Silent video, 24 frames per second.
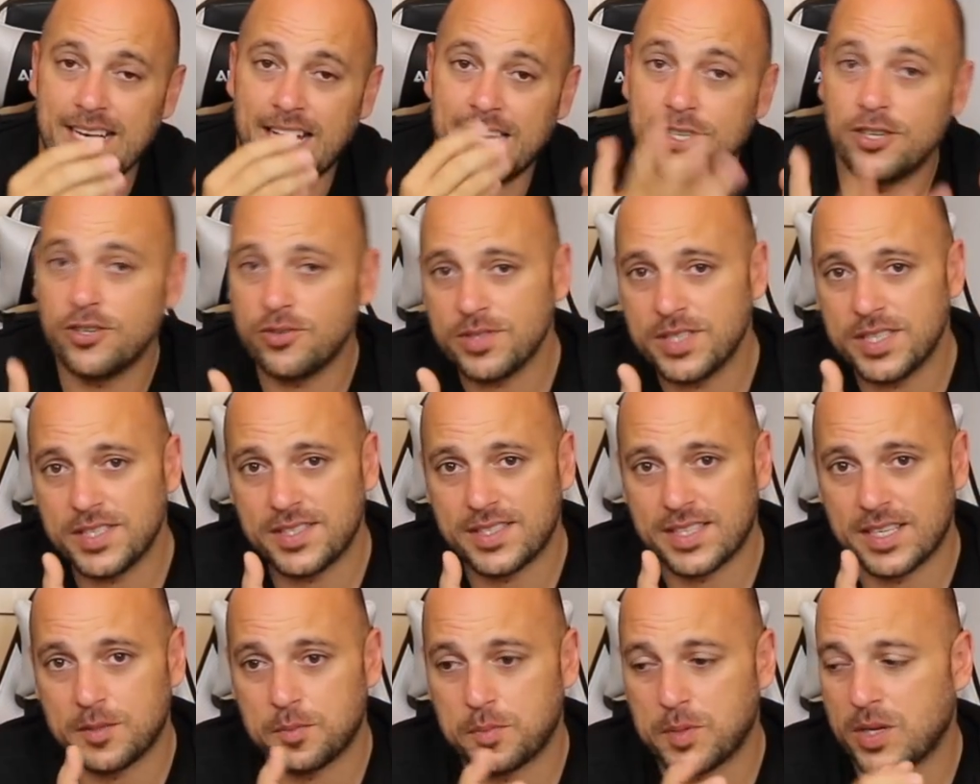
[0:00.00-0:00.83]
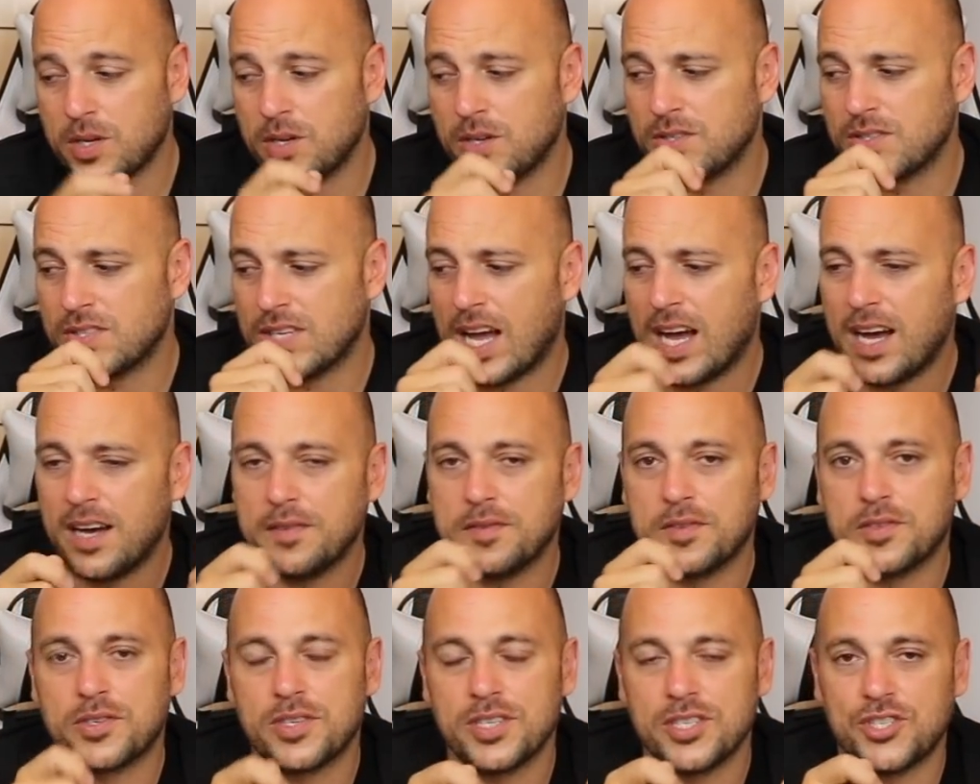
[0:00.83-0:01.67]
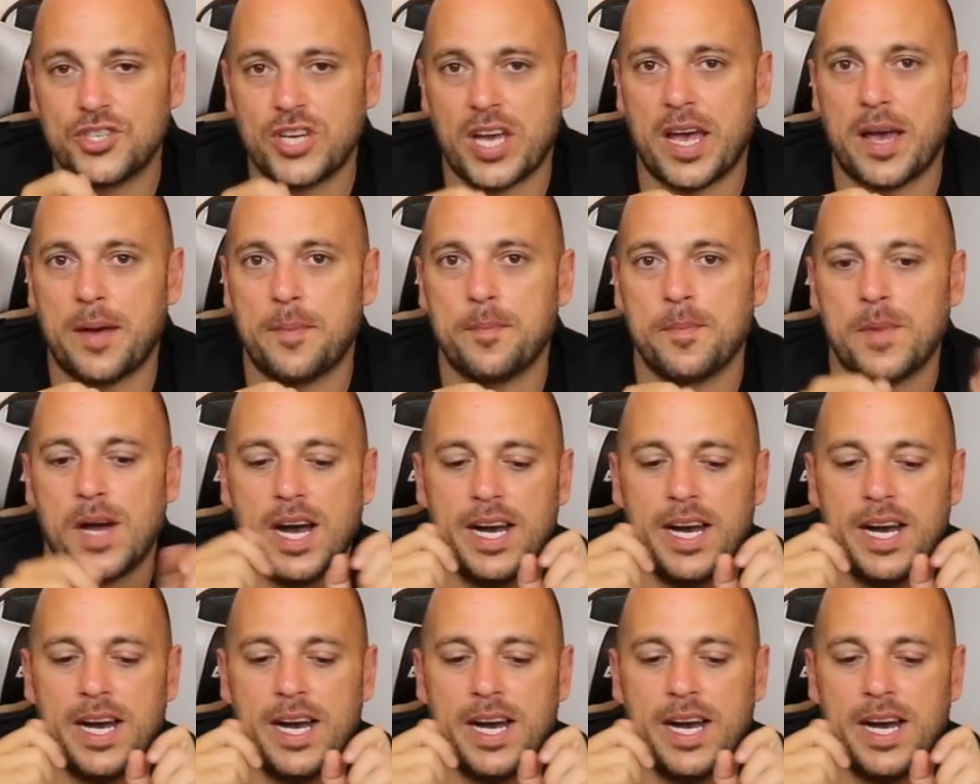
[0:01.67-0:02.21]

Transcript: I noticed this because after a jam,